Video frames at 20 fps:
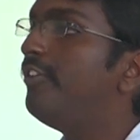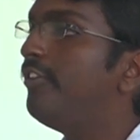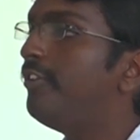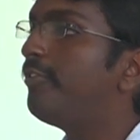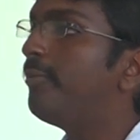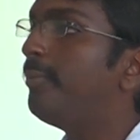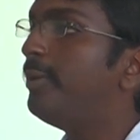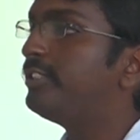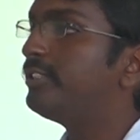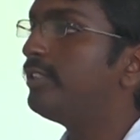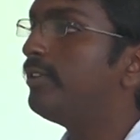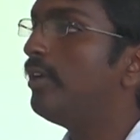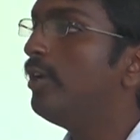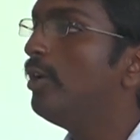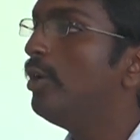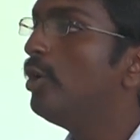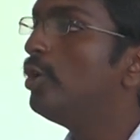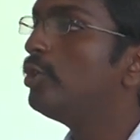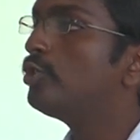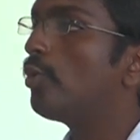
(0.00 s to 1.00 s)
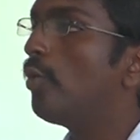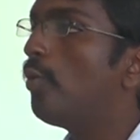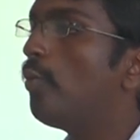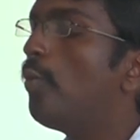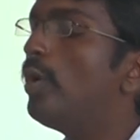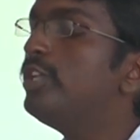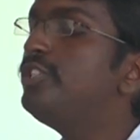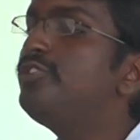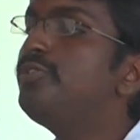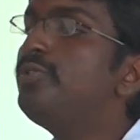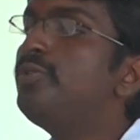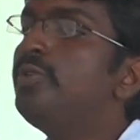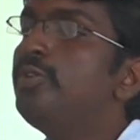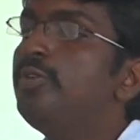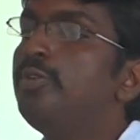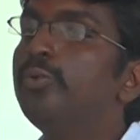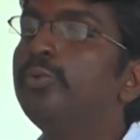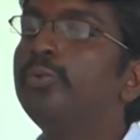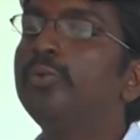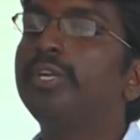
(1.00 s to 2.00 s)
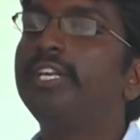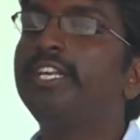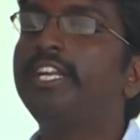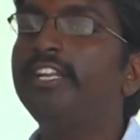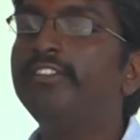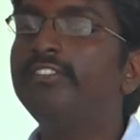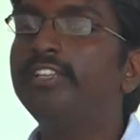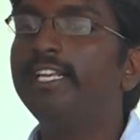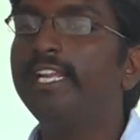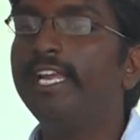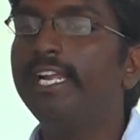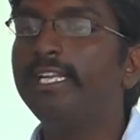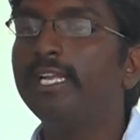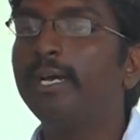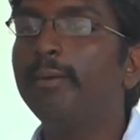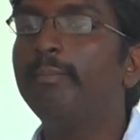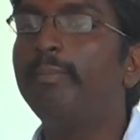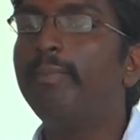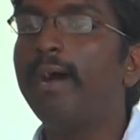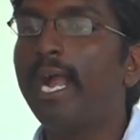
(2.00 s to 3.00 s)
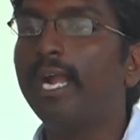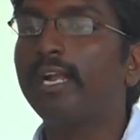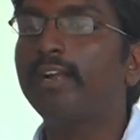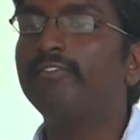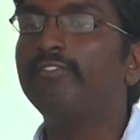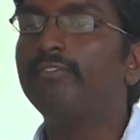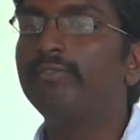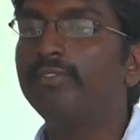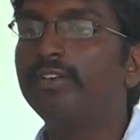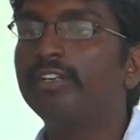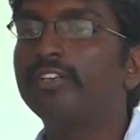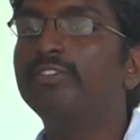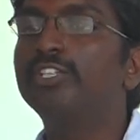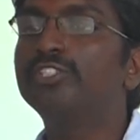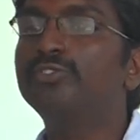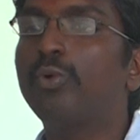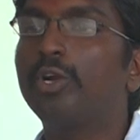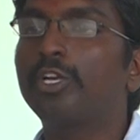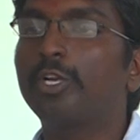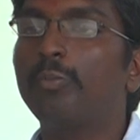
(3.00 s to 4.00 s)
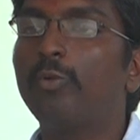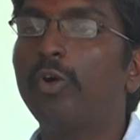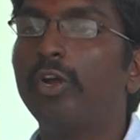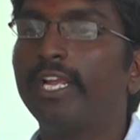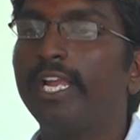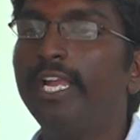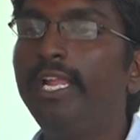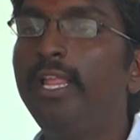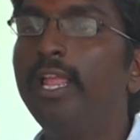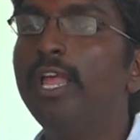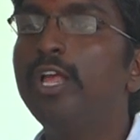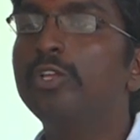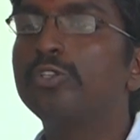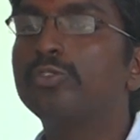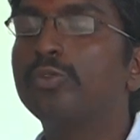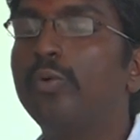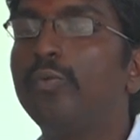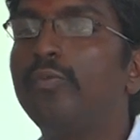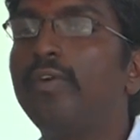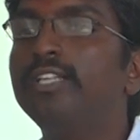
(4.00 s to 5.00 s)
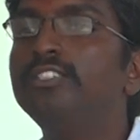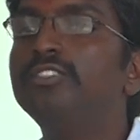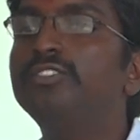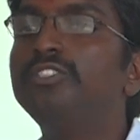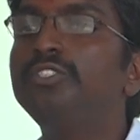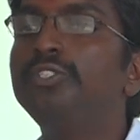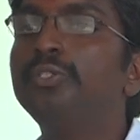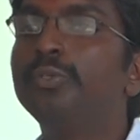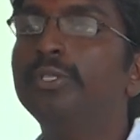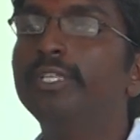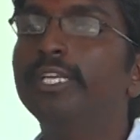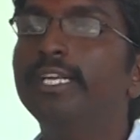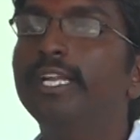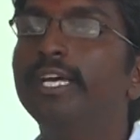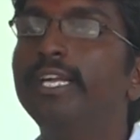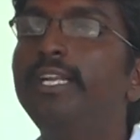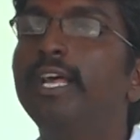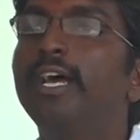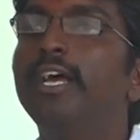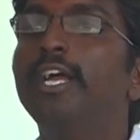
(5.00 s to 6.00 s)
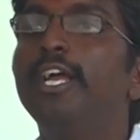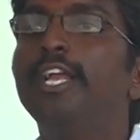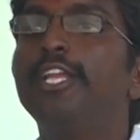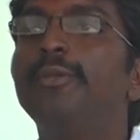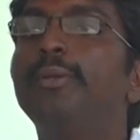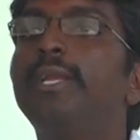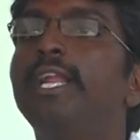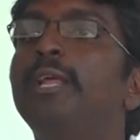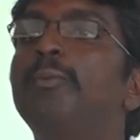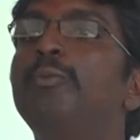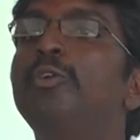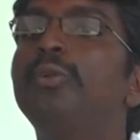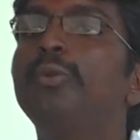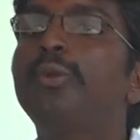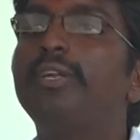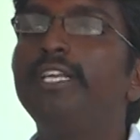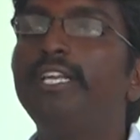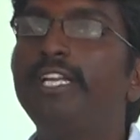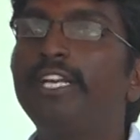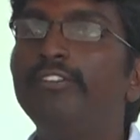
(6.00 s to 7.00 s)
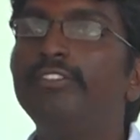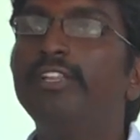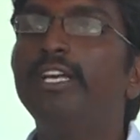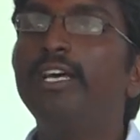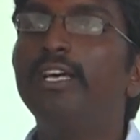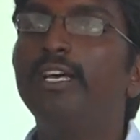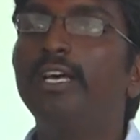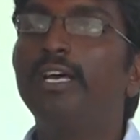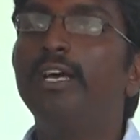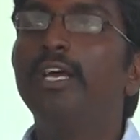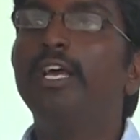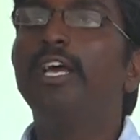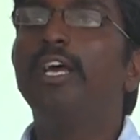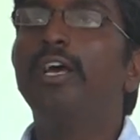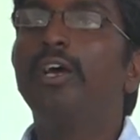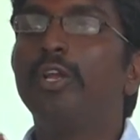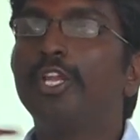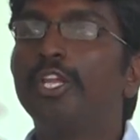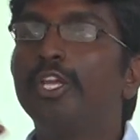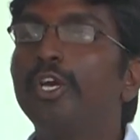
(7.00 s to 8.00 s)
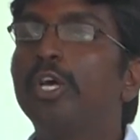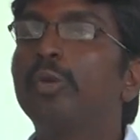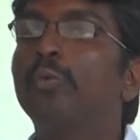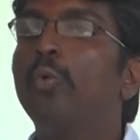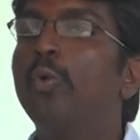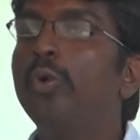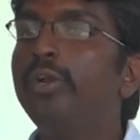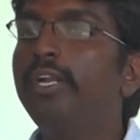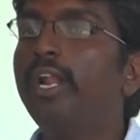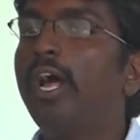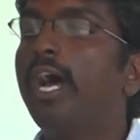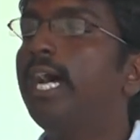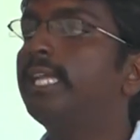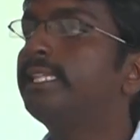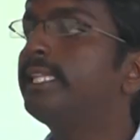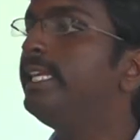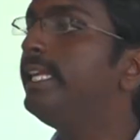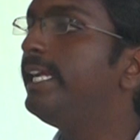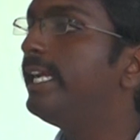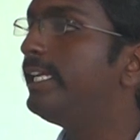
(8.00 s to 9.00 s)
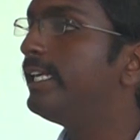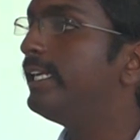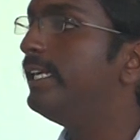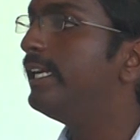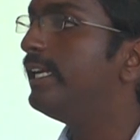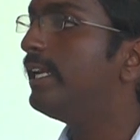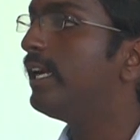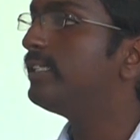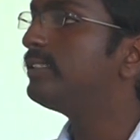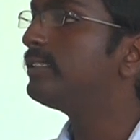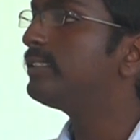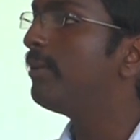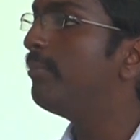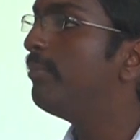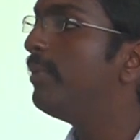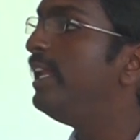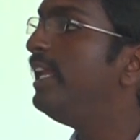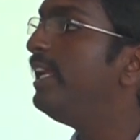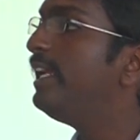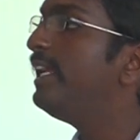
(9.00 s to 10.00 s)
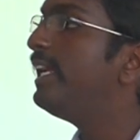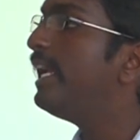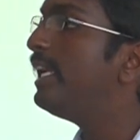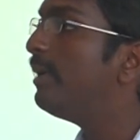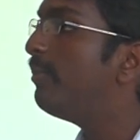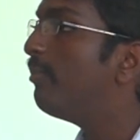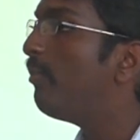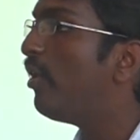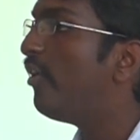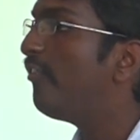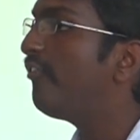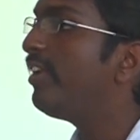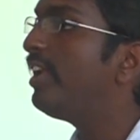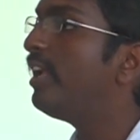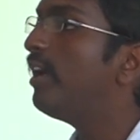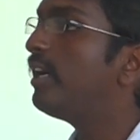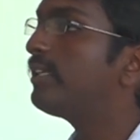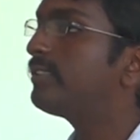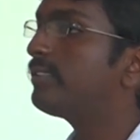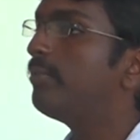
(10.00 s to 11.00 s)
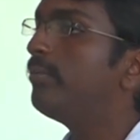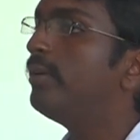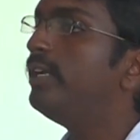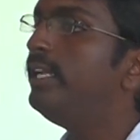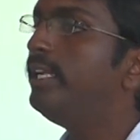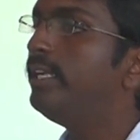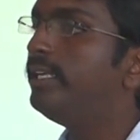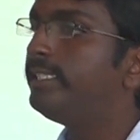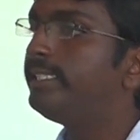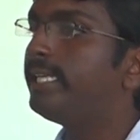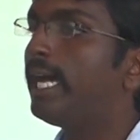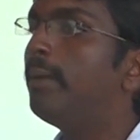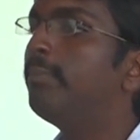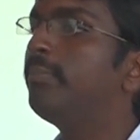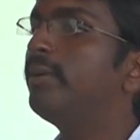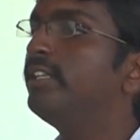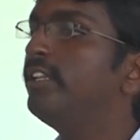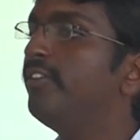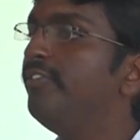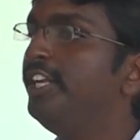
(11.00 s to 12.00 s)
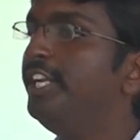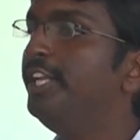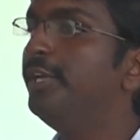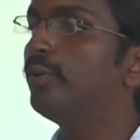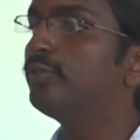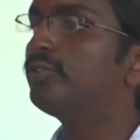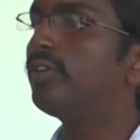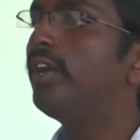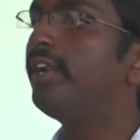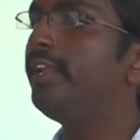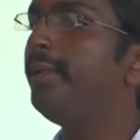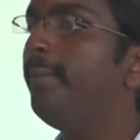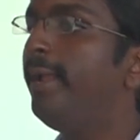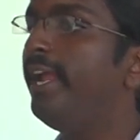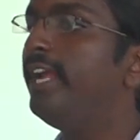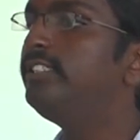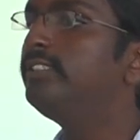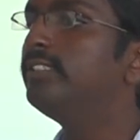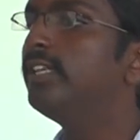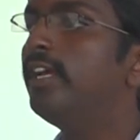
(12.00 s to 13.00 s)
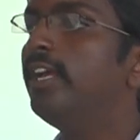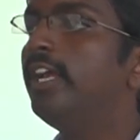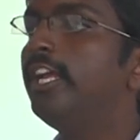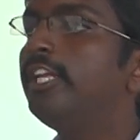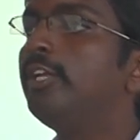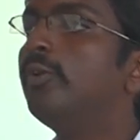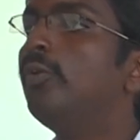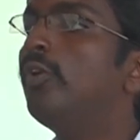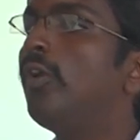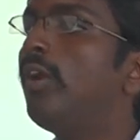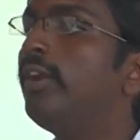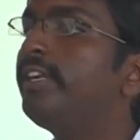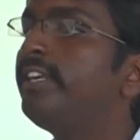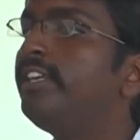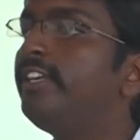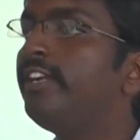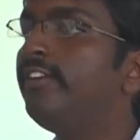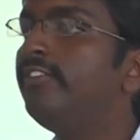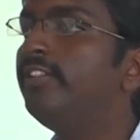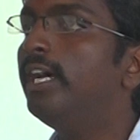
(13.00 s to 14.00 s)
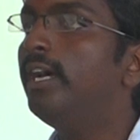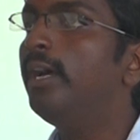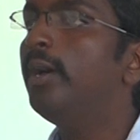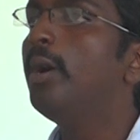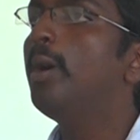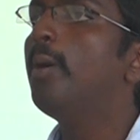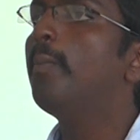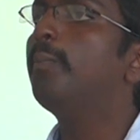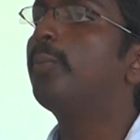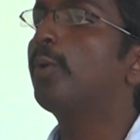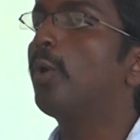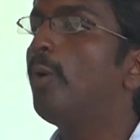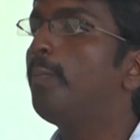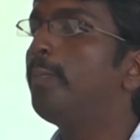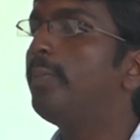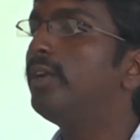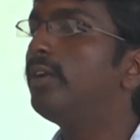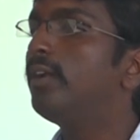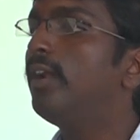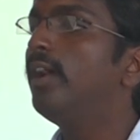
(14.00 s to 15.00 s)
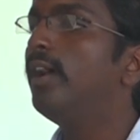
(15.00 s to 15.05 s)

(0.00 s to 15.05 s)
information. So once you retrieve the data back, reverse watermarking, so once you did it, you can able to retrieve your own authenticated data. Somebody get morphing or somebody tamper the video, not retrieve the proper